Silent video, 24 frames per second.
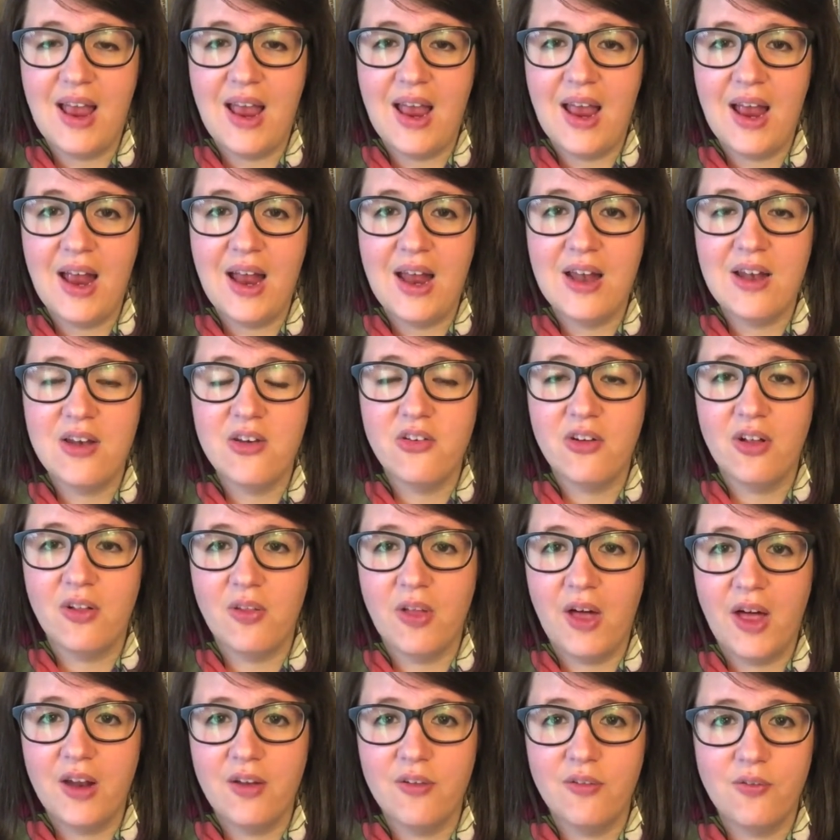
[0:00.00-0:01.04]
and a
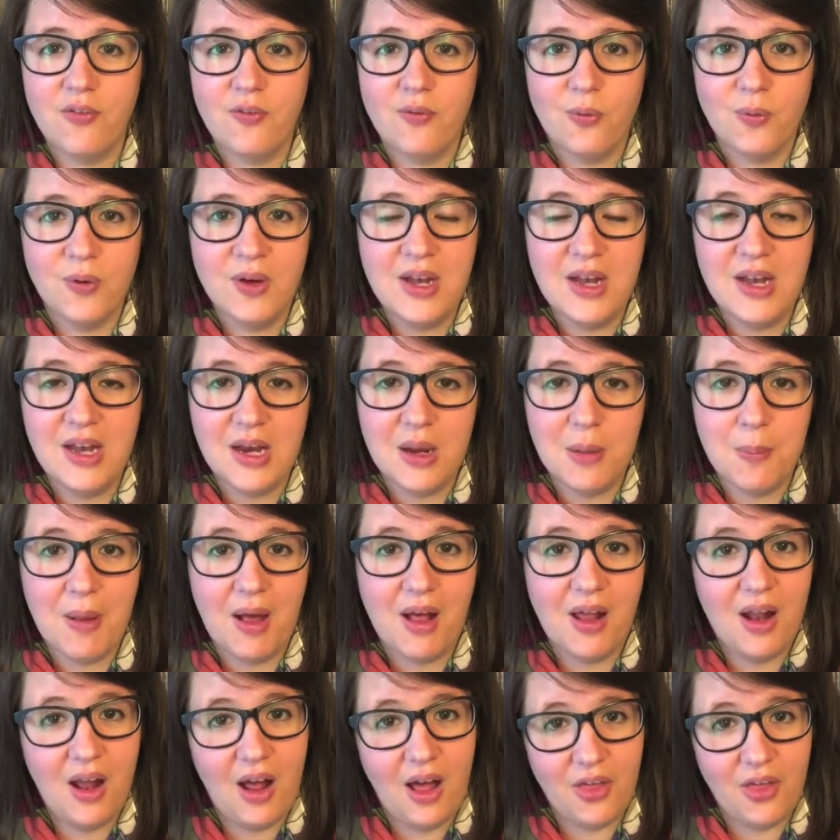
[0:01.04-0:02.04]
lot of reading about